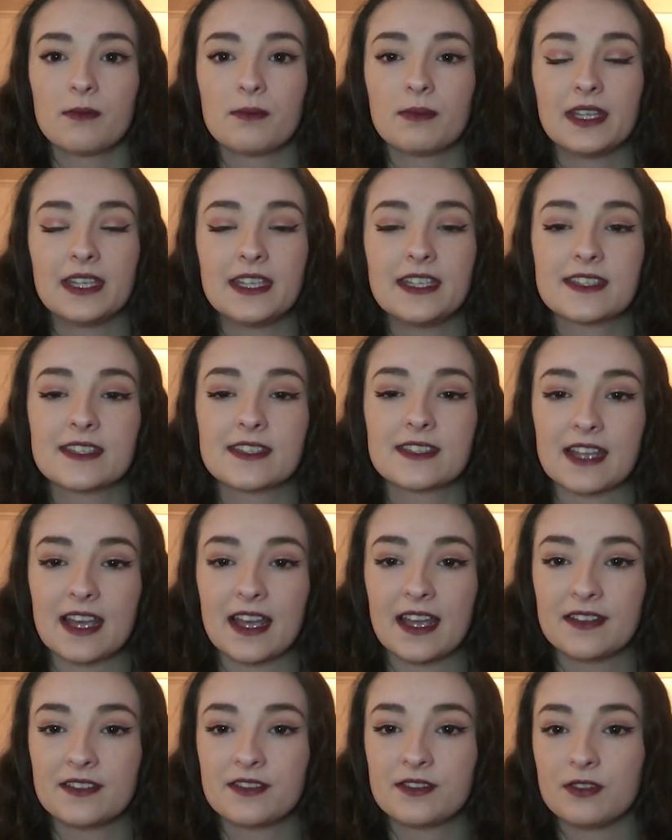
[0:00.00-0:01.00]
Police
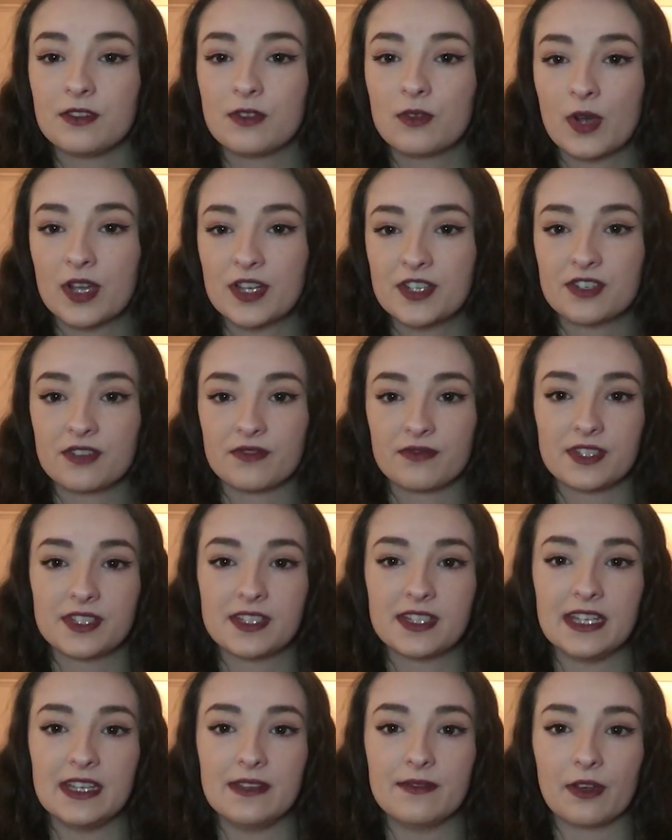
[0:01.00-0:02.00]
decide to question
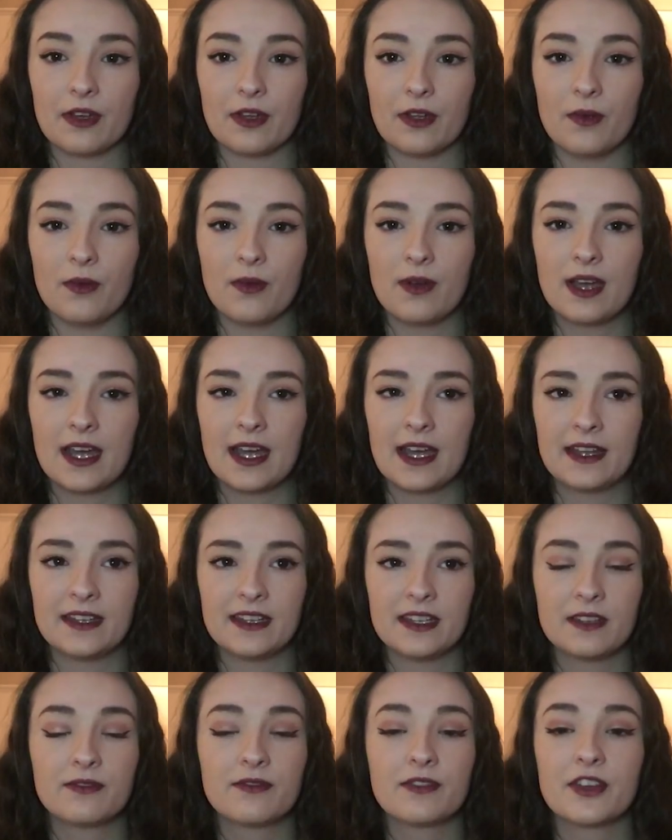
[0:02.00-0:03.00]
Restivo,
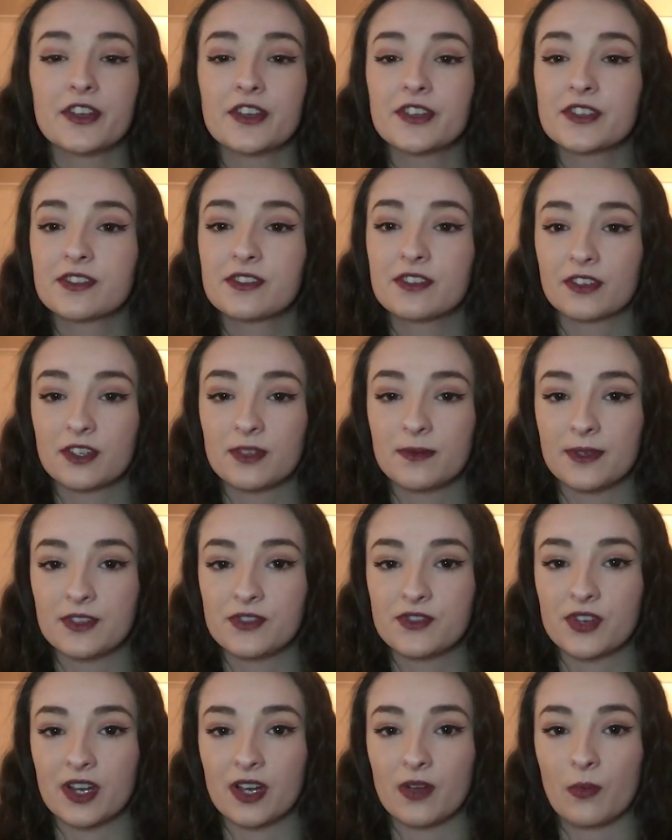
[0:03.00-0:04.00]
and in the first
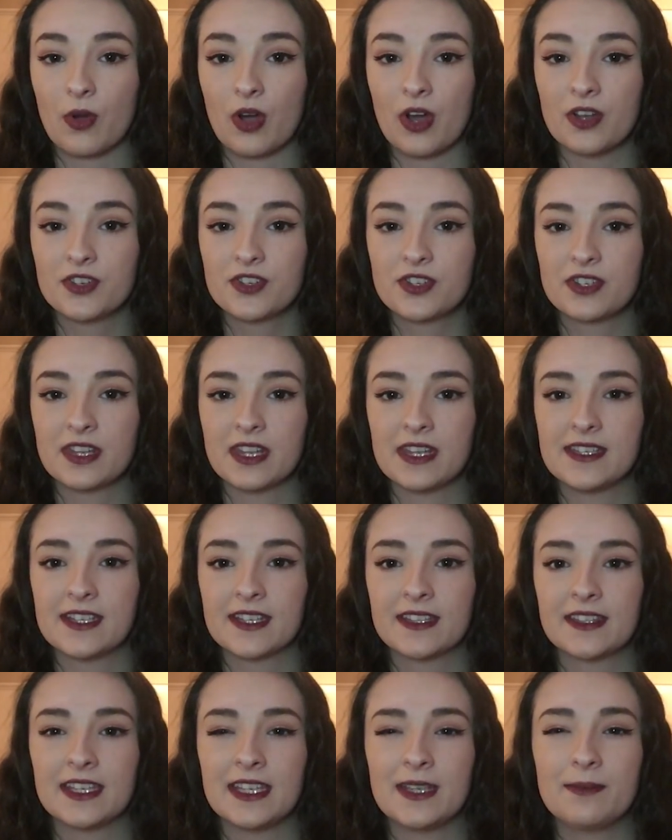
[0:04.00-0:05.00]
documentary I watched, they
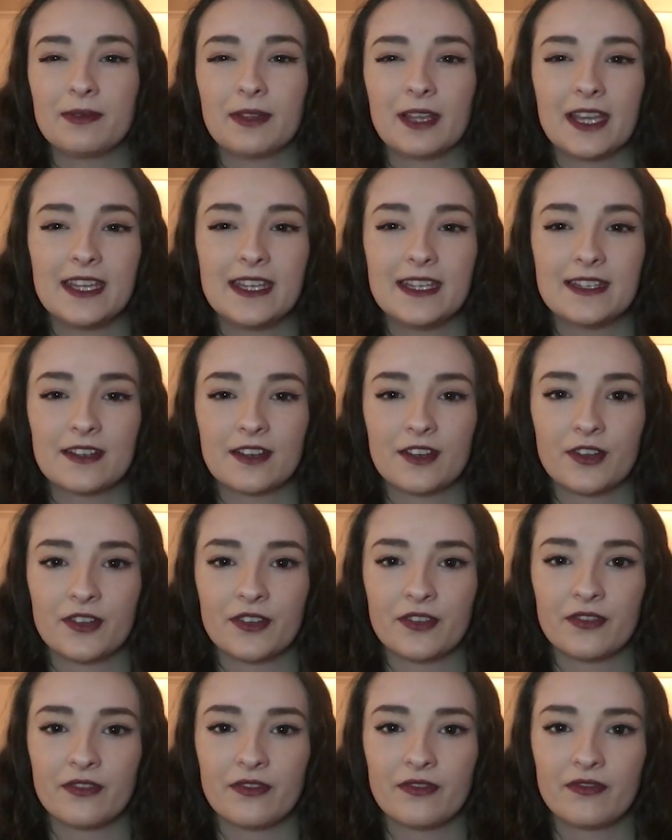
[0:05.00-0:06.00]
said that he played
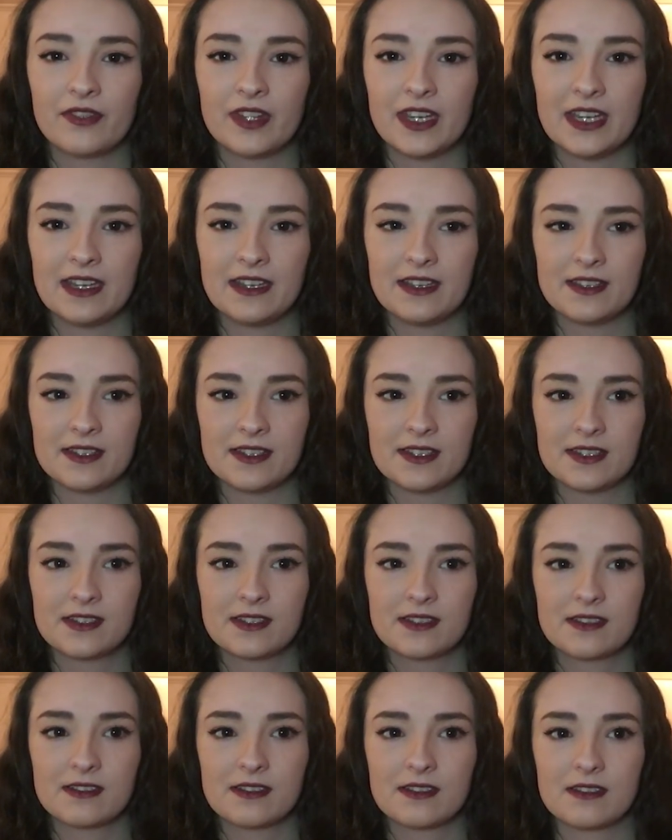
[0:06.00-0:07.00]
on
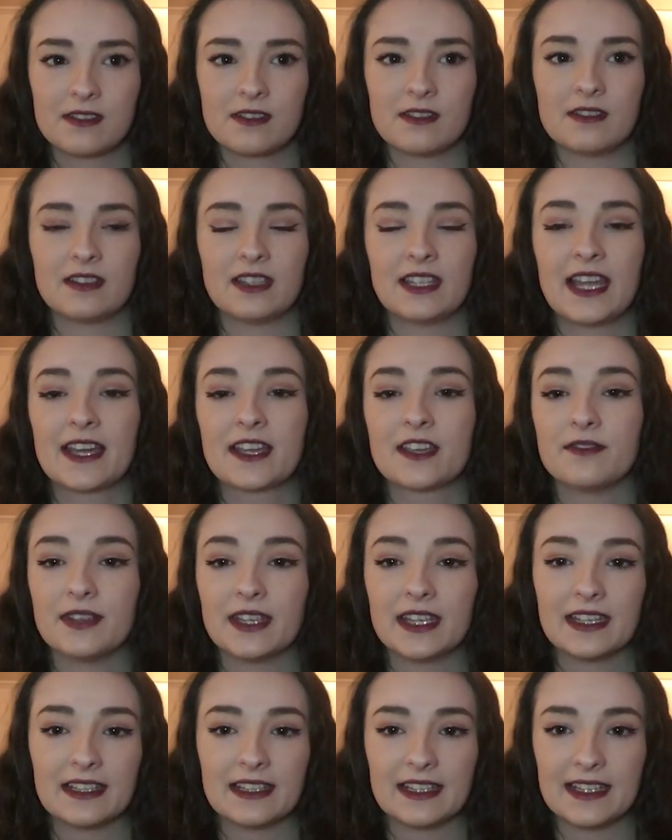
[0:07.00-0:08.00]
his lack of
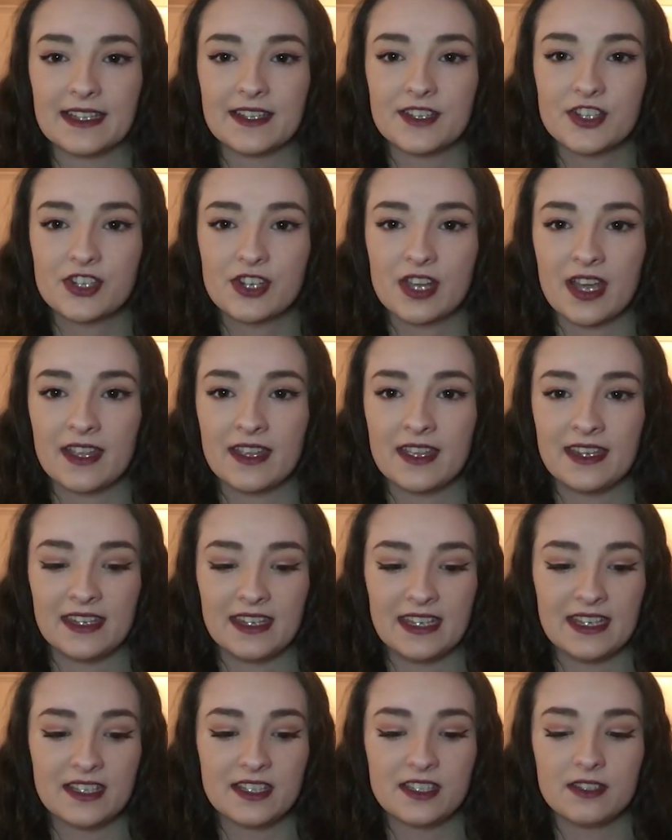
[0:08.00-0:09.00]
English in
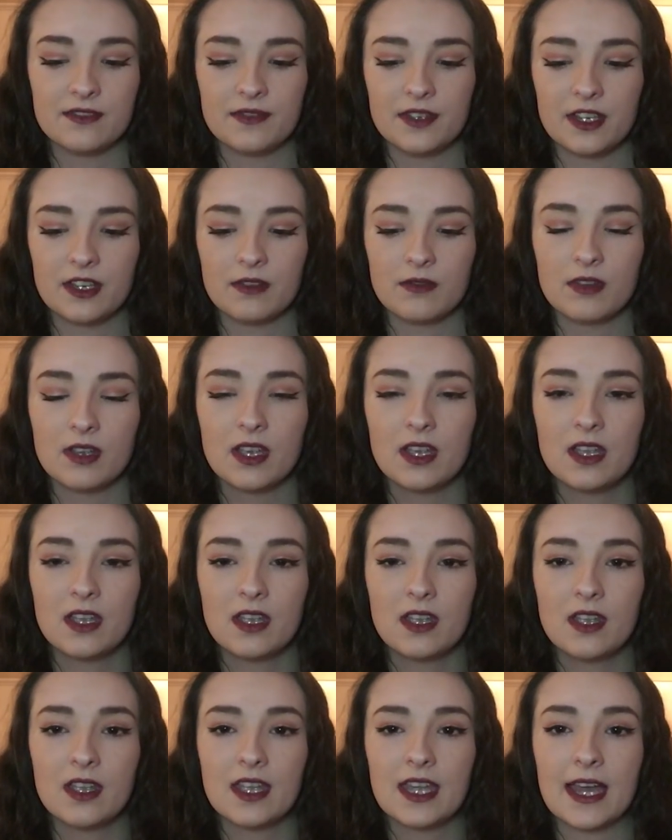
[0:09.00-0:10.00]
the interview.
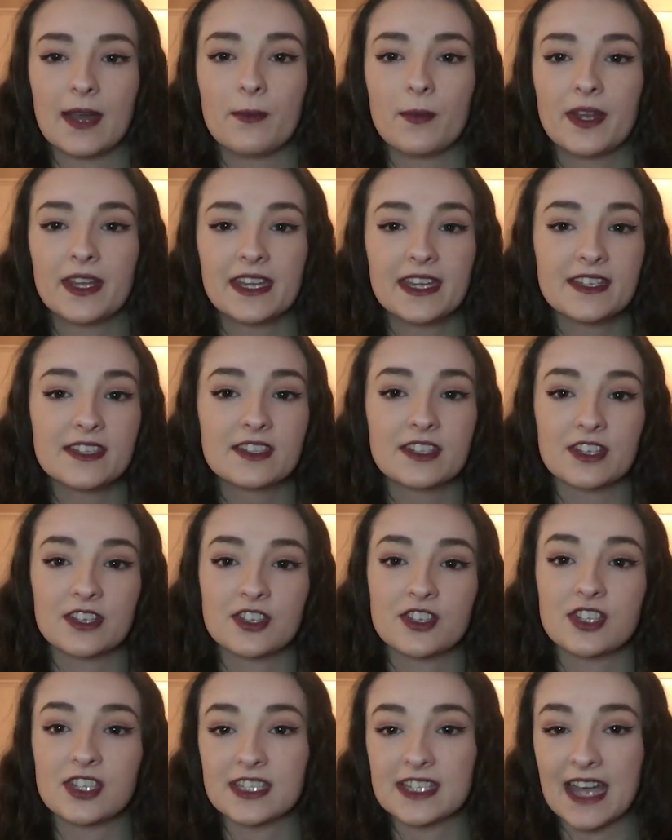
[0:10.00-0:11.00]
And when they
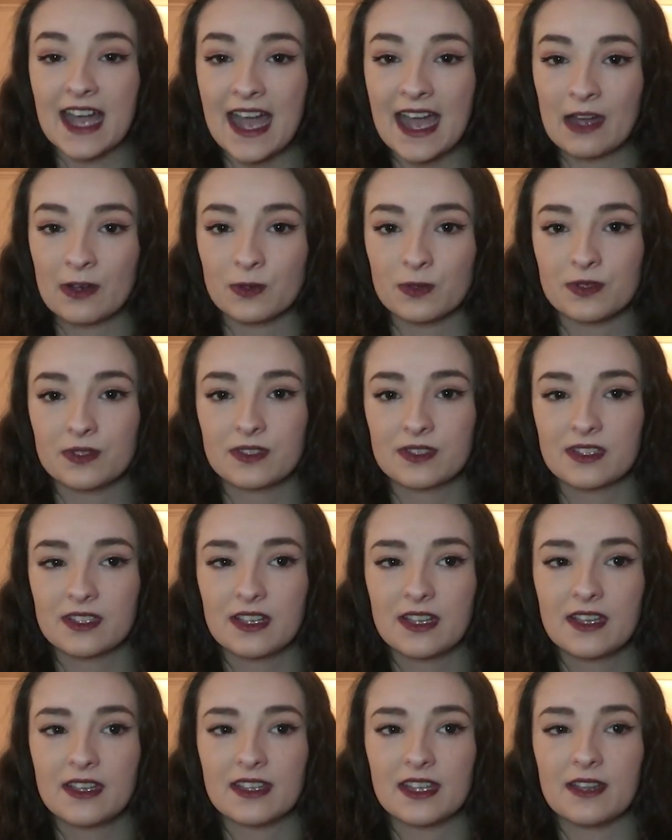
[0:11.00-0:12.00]
searched his house,
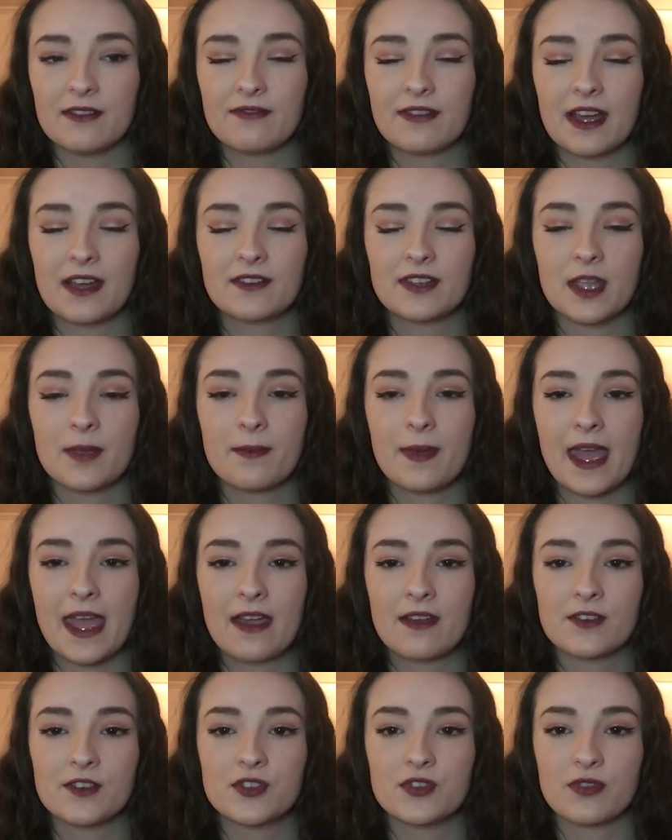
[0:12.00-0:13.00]
they found a
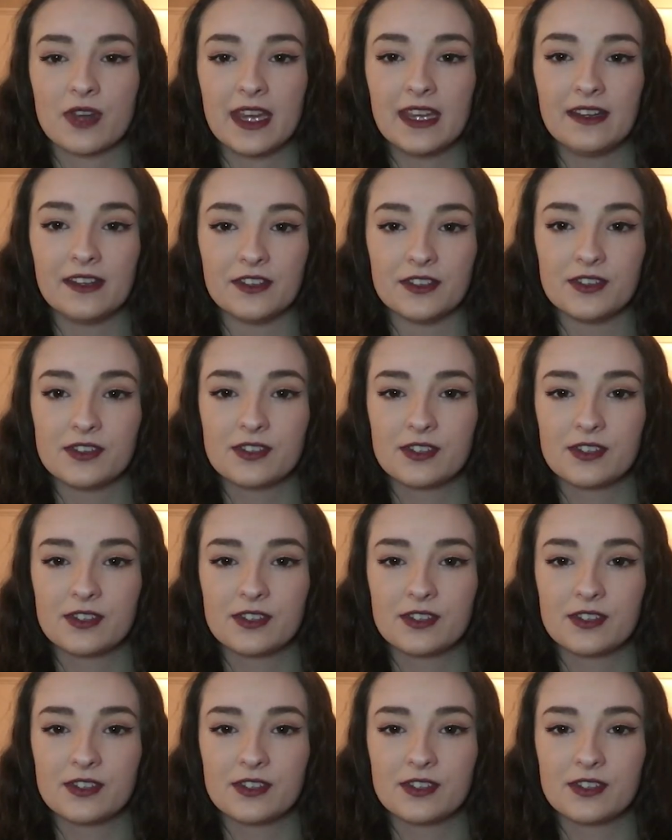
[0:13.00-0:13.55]
pair of trainers